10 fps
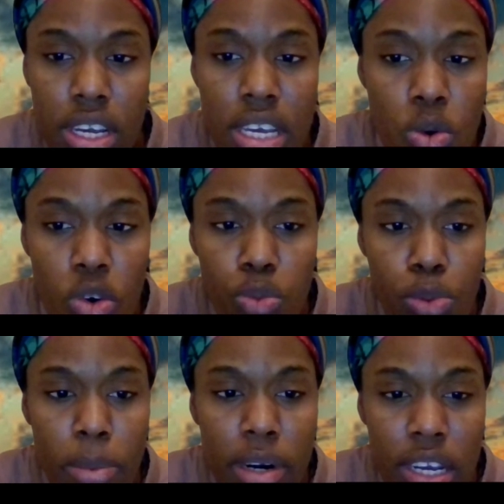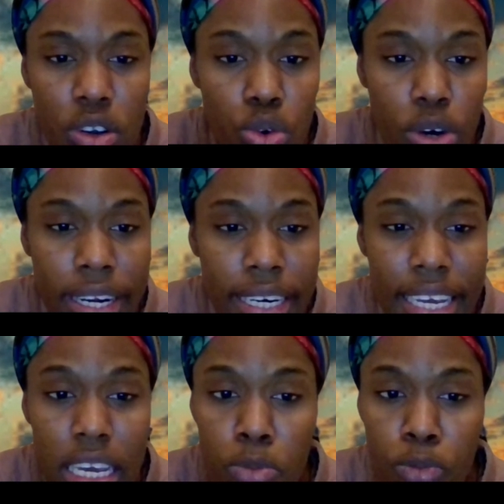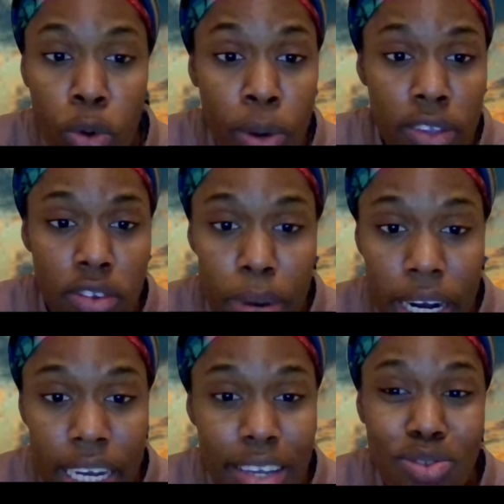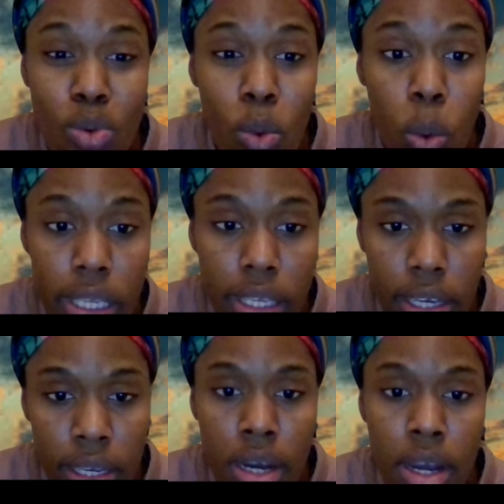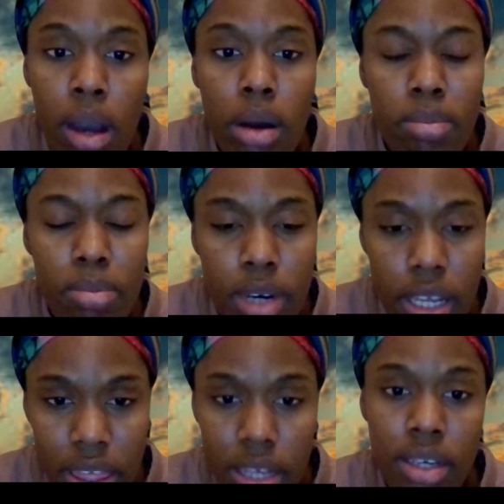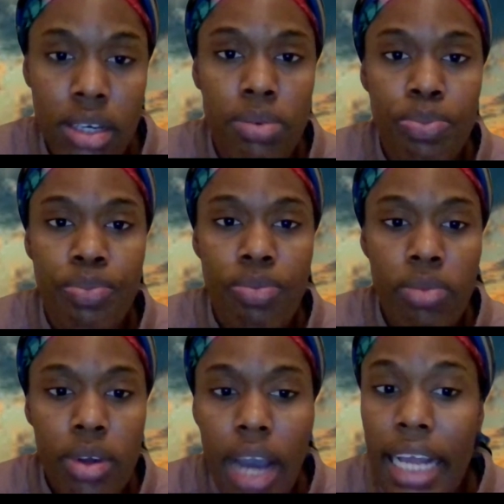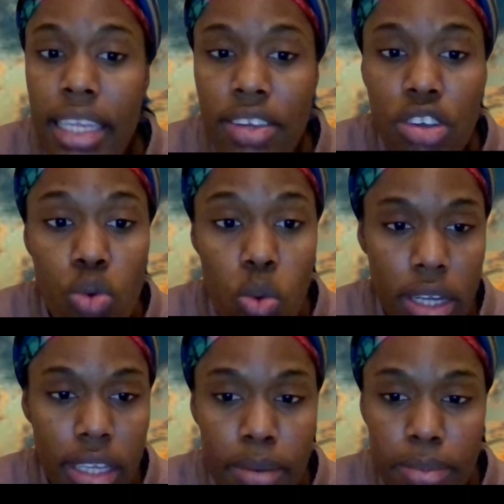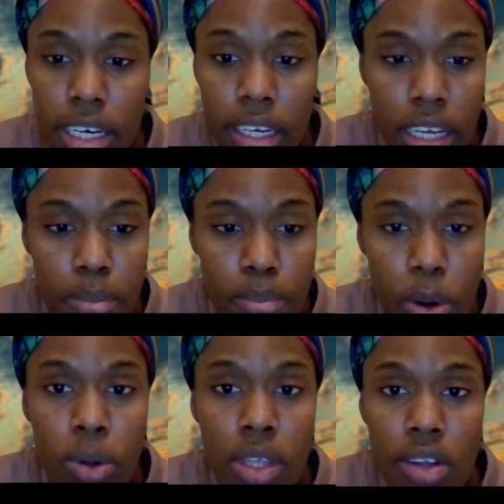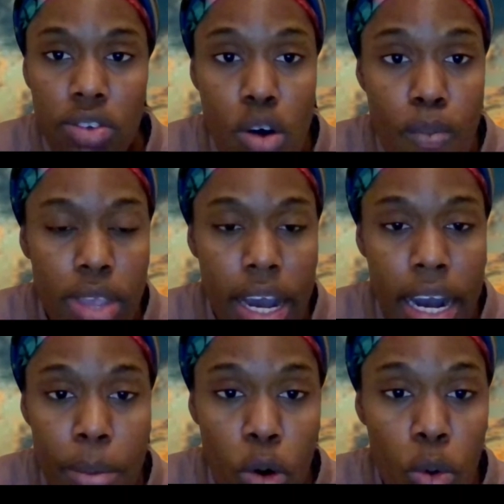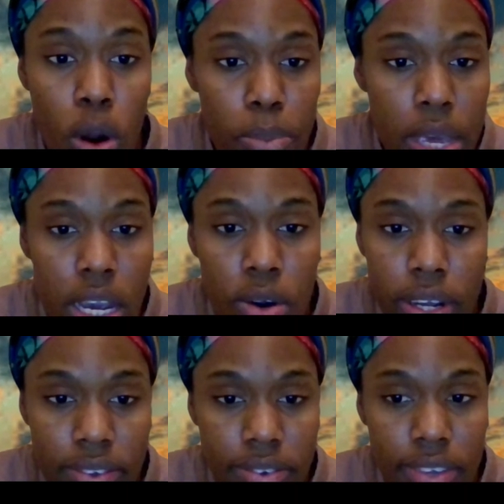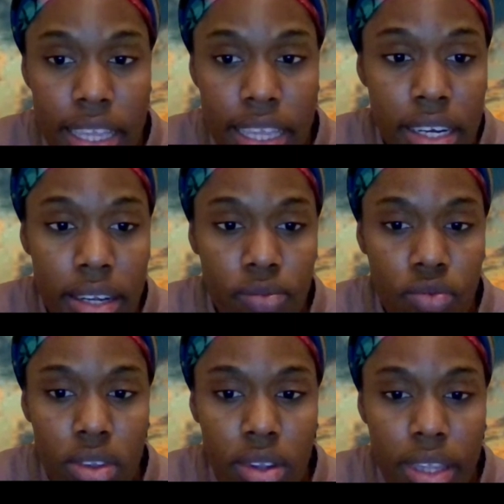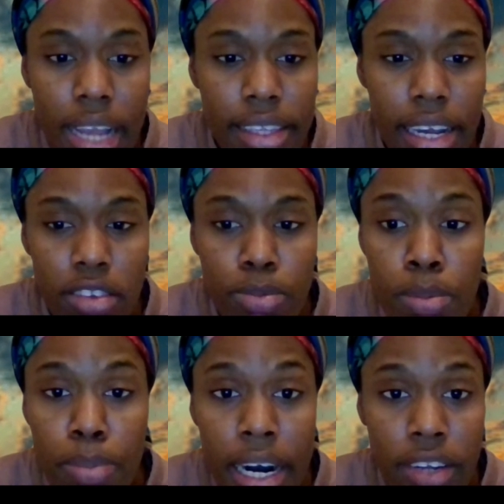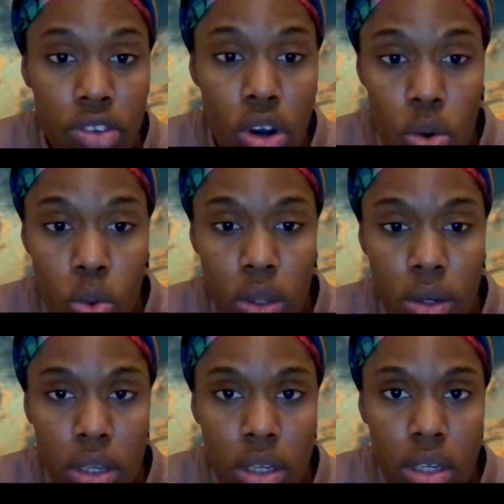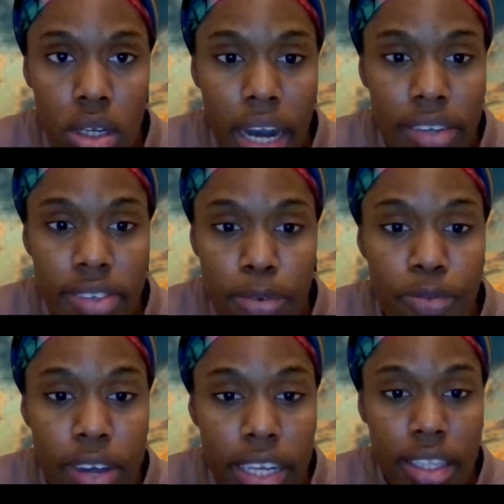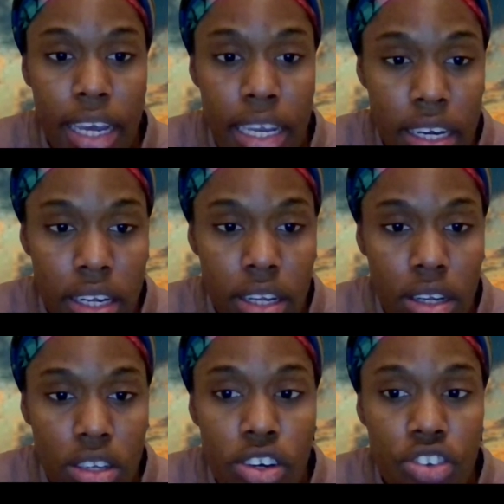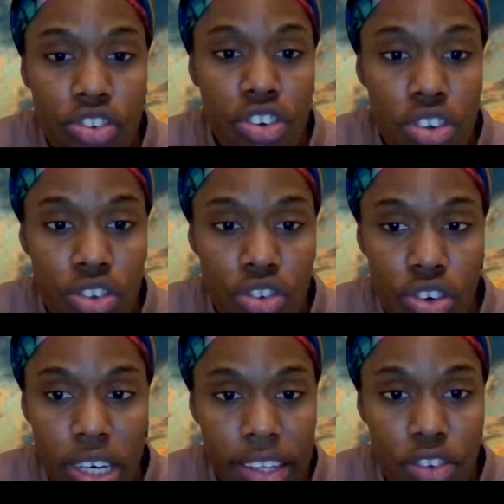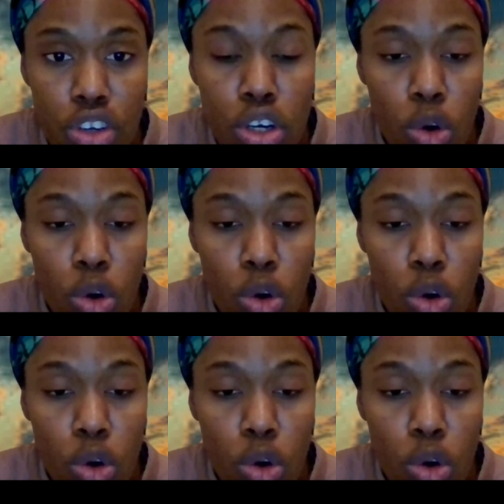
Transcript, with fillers: So he was probably greatly influenced by his wicked mother. And this is what I'm talking about. Sometime our parents' sin that has been passed down has affected your children